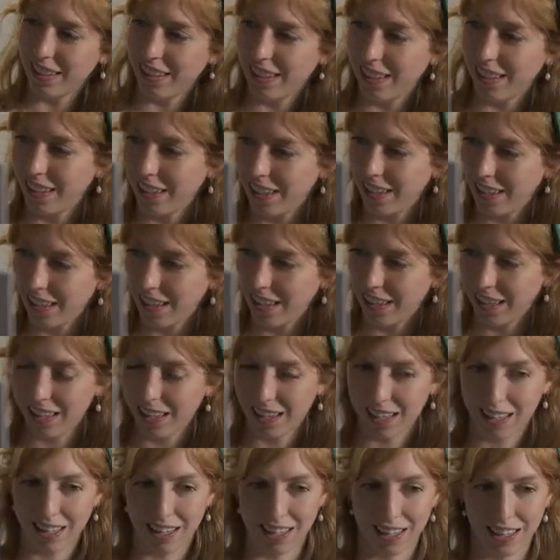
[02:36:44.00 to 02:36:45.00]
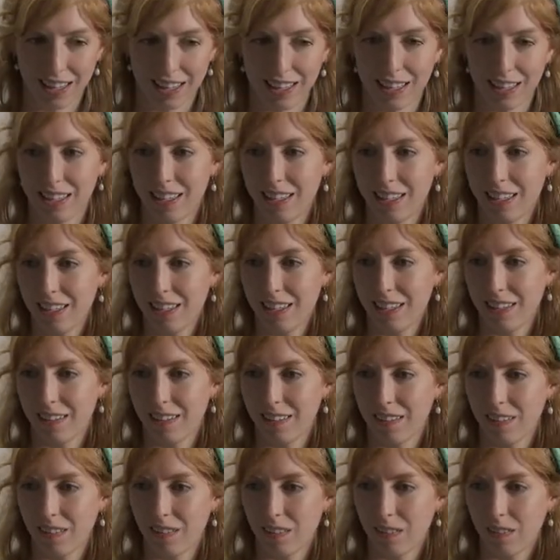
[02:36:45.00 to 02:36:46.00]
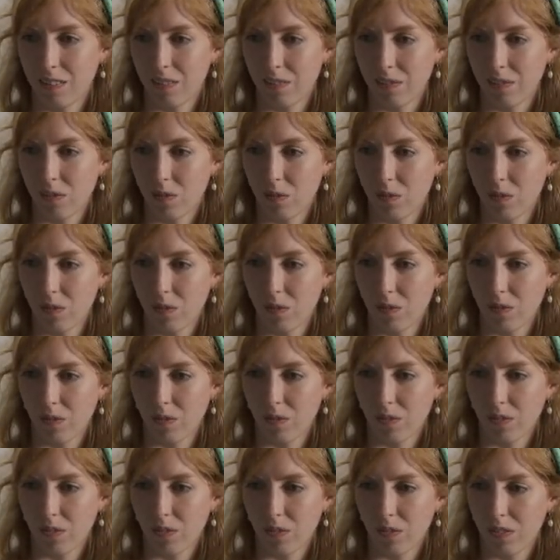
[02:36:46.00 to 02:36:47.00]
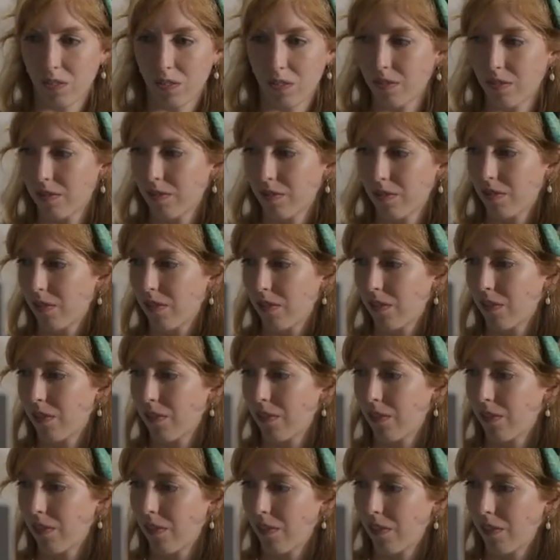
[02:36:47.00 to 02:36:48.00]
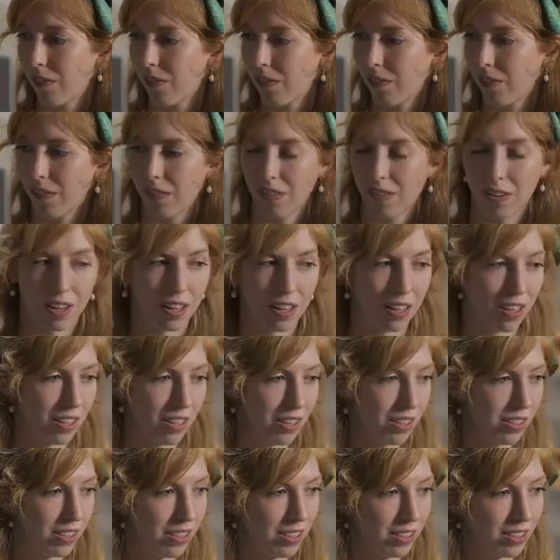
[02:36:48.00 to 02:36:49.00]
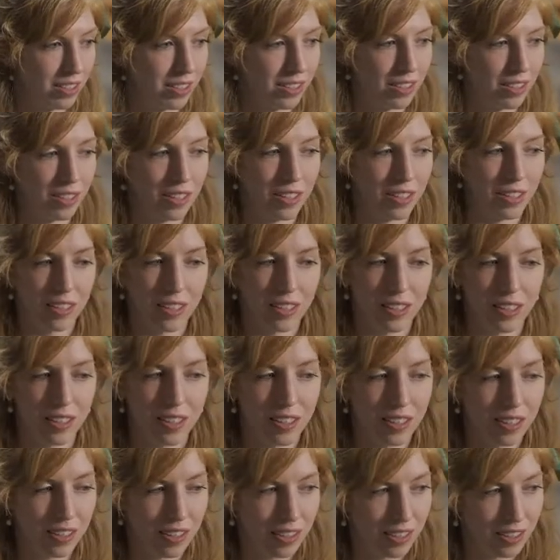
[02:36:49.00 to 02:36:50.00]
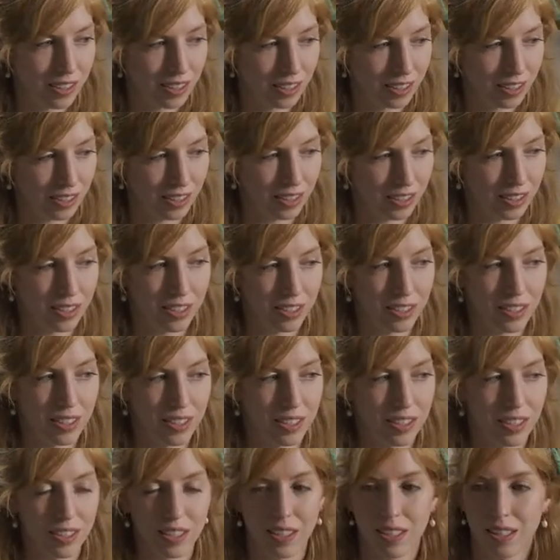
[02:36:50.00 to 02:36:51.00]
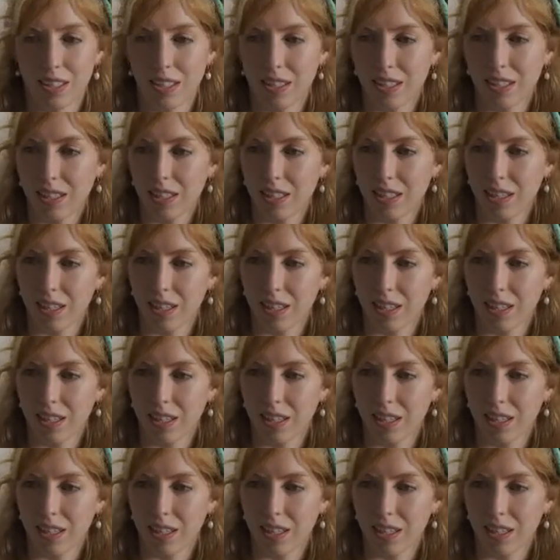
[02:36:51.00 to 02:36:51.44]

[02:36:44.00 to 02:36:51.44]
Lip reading: the skin tones of her hand, milkmaid hand. Add a little more white.